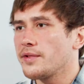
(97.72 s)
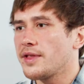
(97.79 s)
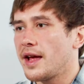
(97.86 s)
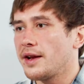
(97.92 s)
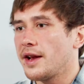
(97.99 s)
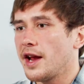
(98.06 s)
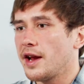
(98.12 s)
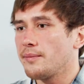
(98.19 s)

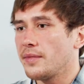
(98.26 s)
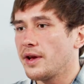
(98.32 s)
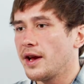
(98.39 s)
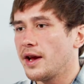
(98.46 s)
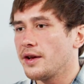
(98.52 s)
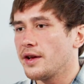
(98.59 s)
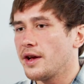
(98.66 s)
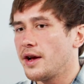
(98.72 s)
that name,
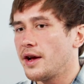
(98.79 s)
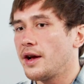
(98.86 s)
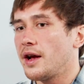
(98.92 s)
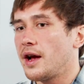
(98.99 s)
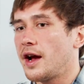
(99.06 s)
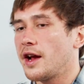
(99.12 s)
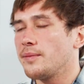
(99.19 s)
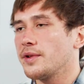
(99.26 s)
and
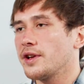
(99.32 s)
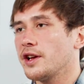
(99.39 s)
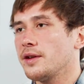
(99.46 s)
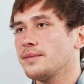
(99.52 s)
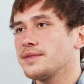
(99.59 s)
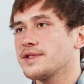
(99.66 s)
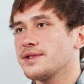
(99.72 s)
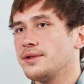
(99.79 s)
I had
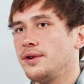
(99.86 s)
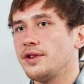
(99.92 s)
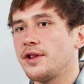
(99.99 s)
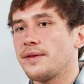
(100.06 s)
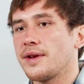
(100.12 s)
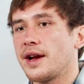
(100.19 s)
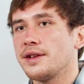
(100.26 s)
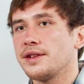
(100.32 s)
become sold
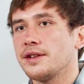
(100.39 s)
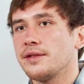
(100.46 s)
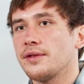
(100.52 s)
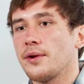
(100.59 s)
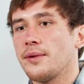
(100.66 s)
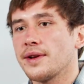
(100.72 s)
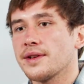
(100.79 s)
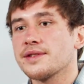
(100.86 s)
on the idea of
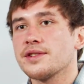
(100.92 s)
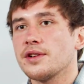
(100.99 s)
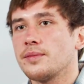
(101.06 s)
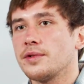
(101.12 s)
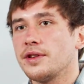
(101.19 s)
going to sober